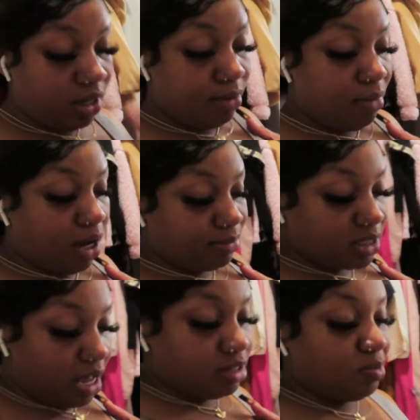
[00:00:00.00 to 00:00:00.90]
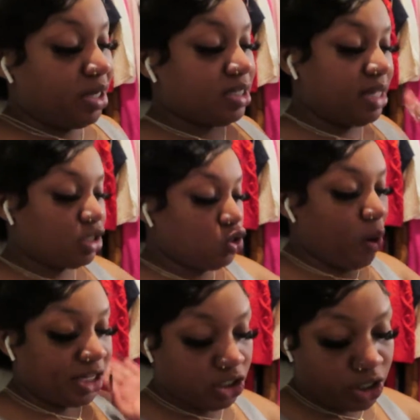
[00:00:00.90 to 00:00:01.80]
mom's house because that's who
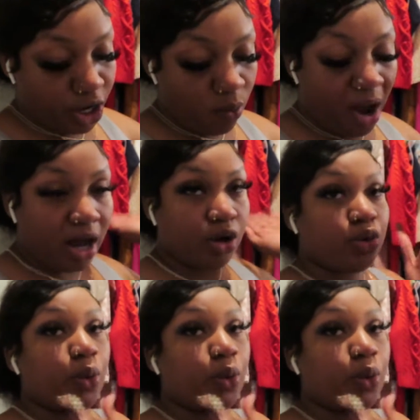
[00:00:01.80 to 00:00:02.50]
watches her while I go to